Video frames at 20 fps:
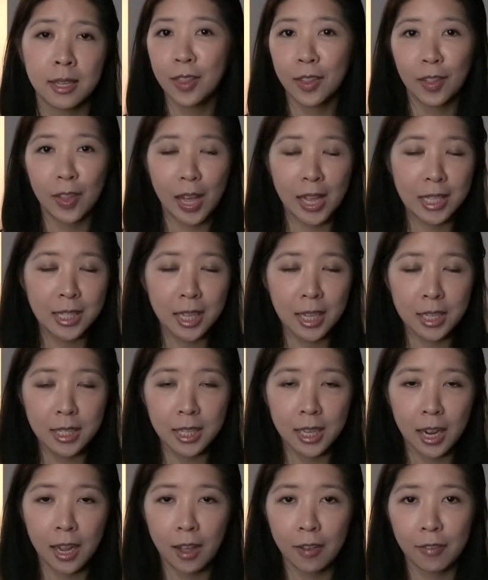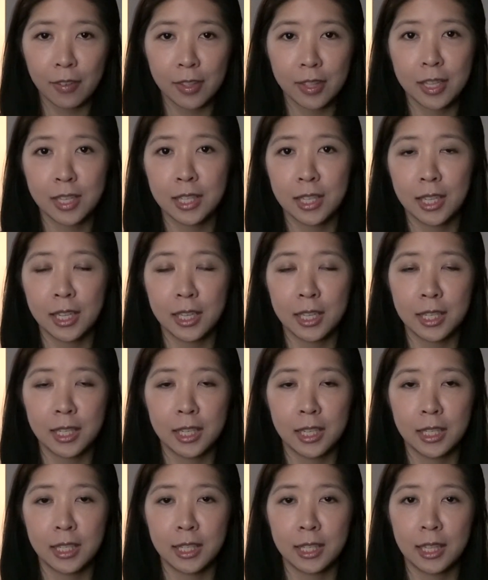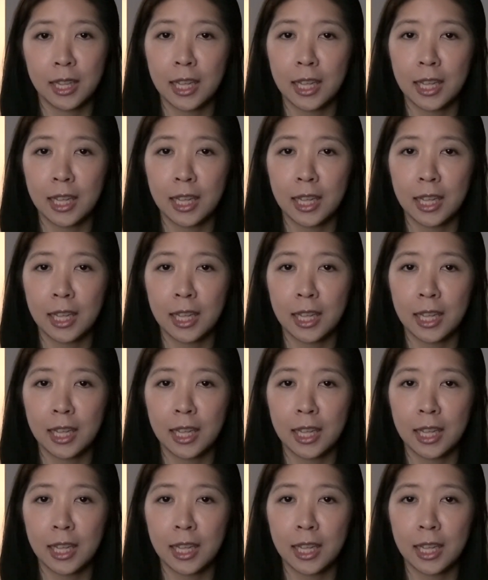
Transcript: The last class I have on this list is